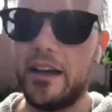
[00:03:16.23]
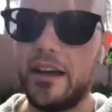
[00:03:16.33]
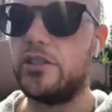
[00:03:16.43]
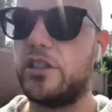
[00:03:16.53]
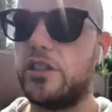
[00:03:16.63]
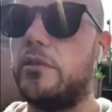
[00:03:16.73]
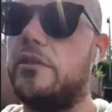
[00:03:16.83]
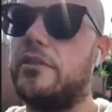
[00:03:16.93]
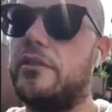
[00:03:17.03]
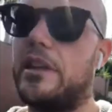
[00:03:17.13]
So
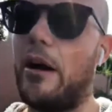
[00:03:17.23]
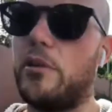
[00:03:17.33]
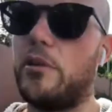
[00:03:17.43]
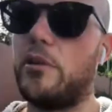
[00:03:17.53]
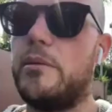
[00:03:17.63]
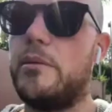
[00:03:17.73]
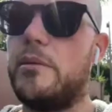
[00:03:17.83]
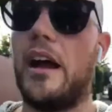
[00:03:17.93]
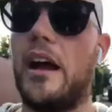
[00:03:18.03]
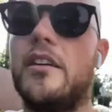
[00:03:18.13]
that would be my
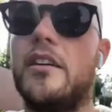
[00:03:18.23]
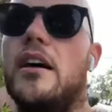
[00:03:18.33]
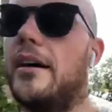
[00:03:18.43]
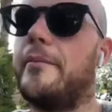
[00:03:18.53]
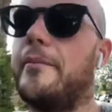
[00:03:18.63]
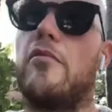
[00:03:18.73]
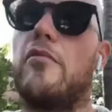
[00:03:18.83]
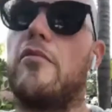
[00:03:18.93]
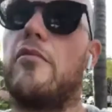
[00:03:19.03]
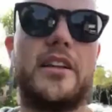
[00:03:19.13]

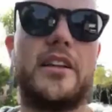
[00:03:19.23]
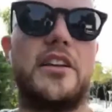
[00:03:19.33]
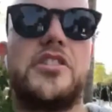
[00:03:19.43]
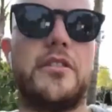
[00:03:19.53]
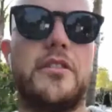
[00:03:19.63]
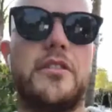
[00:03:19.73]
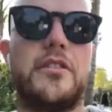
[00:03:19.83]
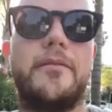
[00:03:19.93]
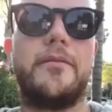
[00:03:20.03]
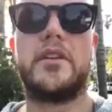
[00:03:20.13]
recommendation
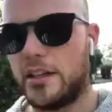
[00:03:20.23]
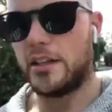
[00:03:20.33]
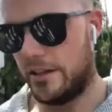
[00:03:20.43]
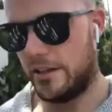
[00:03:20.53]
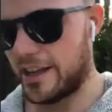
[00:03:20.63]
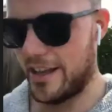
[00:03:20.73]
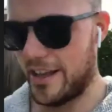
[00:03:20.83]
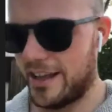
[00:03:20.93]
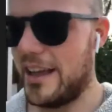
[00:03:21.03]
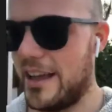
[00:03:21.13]
is
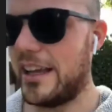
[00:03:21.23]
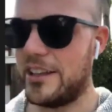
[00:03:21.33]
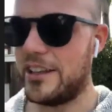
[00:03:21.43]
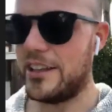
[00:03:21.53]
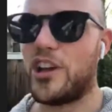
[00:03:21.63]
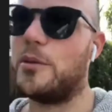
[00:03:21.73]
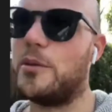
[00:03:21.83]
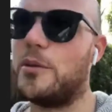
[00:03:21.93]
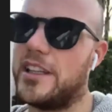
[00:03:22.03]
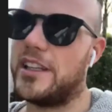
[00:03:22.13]
double
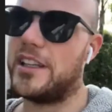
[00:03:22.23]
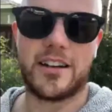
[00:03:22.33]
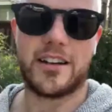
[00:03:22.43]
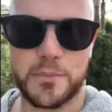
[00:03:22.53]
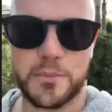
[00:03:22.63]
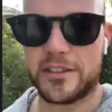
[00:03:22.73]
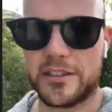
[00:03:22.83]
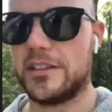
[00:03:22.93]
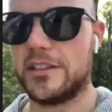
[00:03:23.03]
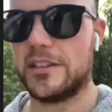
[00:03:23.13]
down on just building
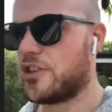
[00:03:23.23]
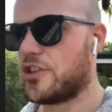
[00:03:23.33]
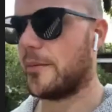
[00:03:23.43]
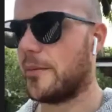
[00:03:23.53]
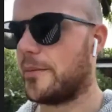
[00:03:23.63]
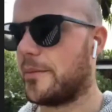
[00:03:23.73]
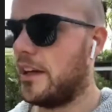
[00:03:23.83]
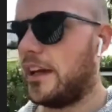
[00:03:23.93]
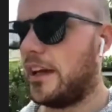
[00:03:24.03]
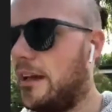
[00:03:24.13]
relationships.
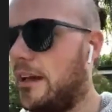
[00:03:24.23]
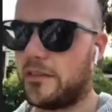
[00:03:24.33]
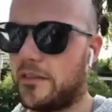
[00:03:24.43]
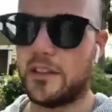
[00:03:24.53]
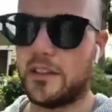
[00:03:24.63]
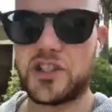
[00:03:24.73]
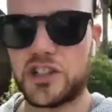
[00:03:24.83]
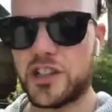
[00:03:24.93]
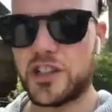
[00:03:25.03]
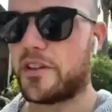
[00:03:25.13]
And building
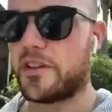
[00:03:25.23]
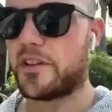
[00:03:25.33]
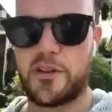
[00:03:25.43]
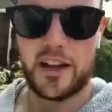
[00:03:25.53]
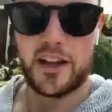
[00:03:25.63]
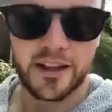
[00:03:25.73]
relationships are free.